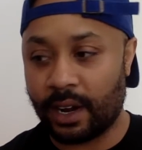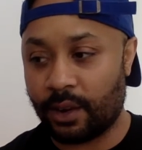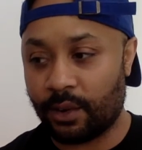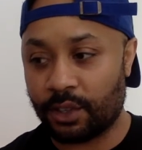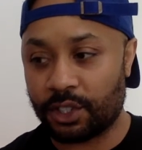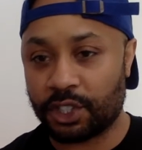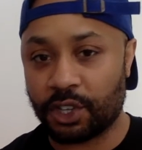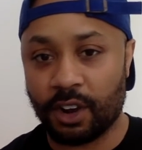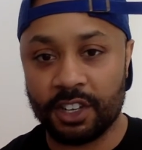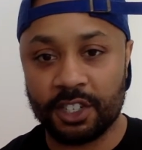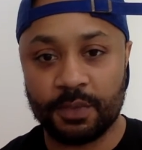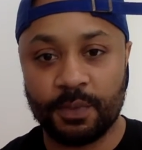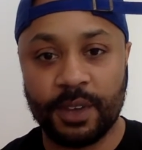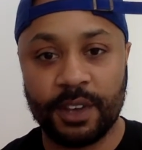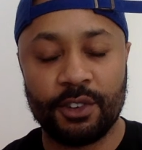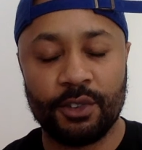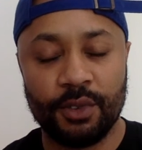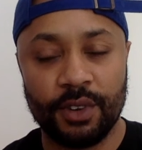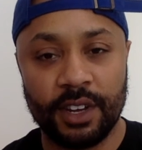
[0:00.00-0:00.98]
Charlotte's
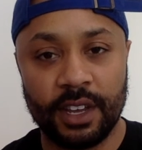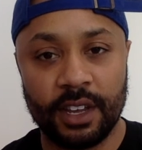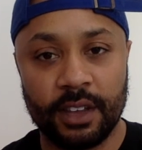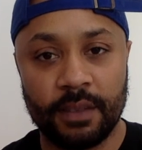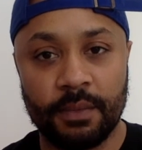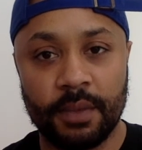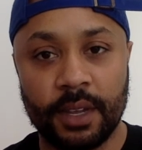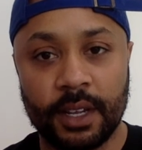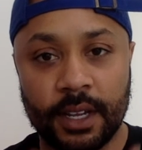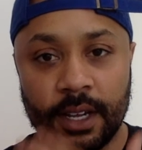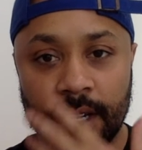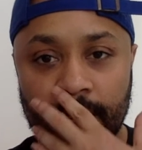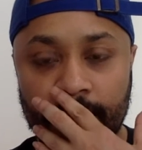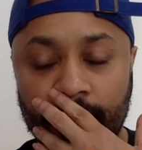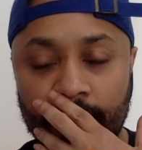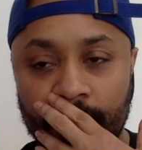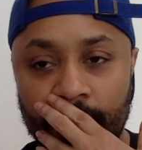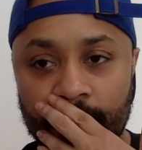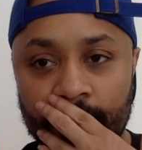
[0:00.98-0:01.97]
been unique
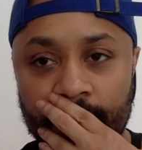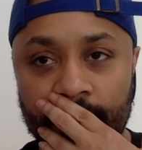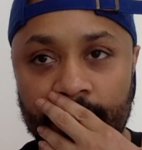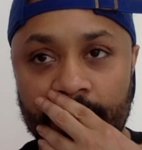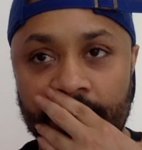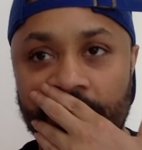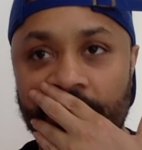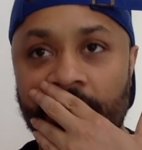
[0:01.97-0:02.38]
because